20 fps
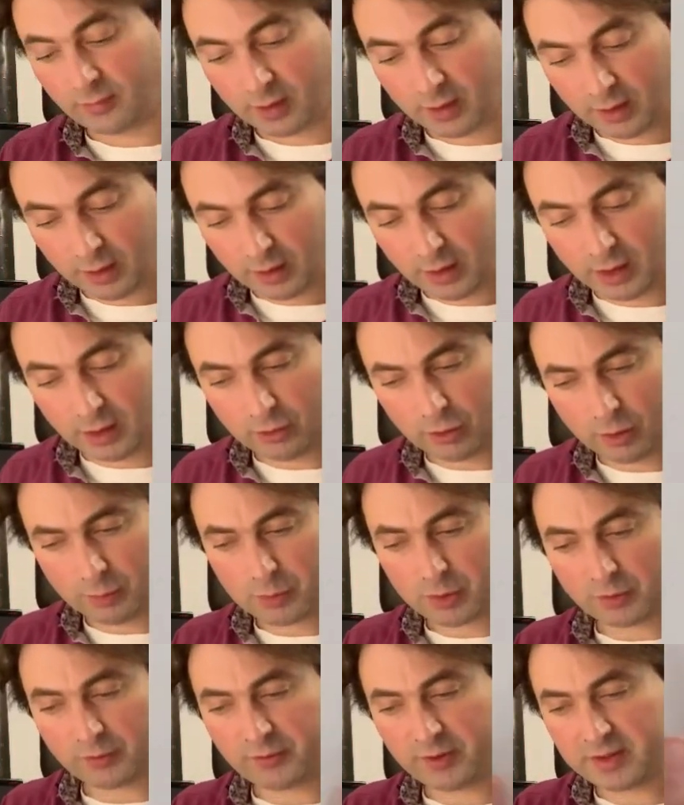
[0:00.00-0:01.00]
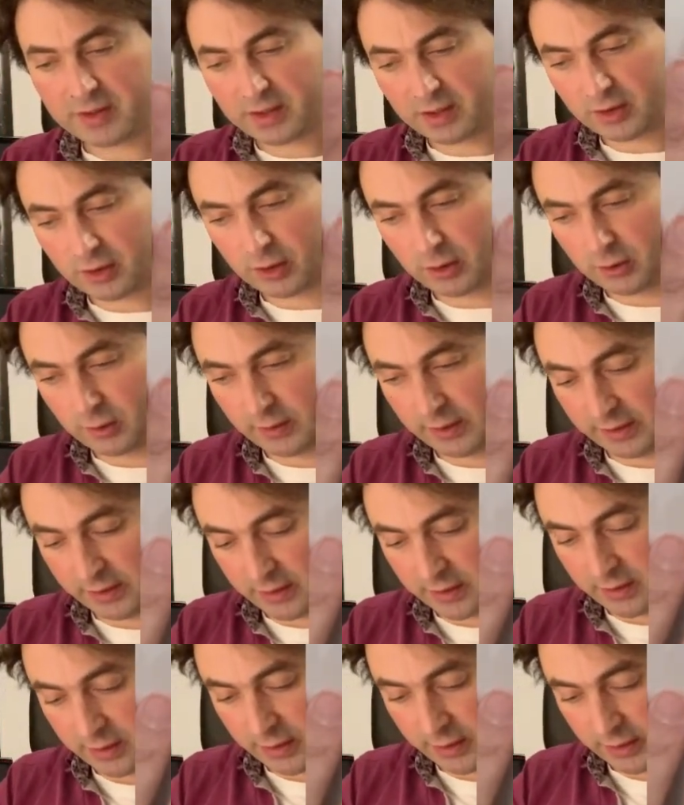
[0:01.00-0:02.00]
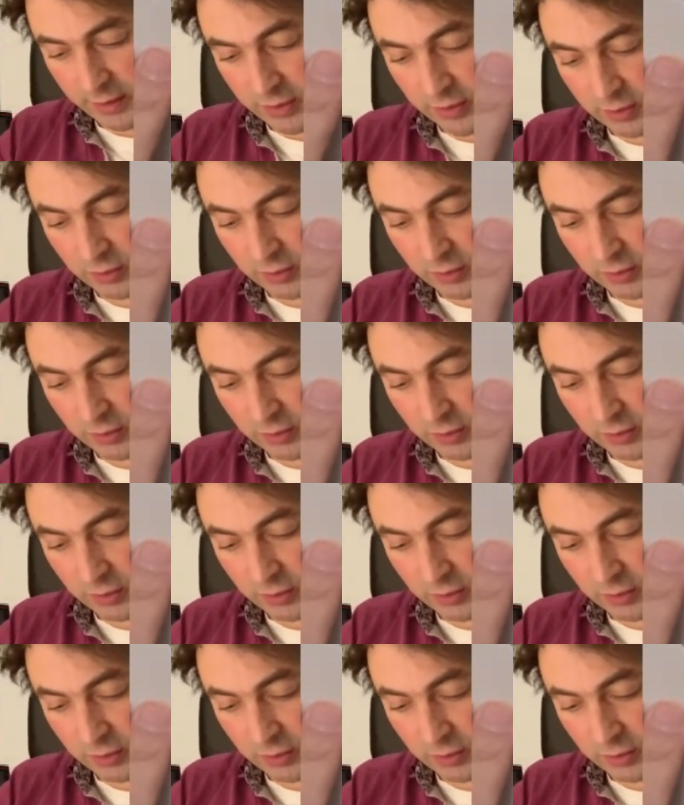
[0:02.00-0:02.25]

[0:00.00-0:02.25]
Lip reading: In terms of physics, though, it is nice to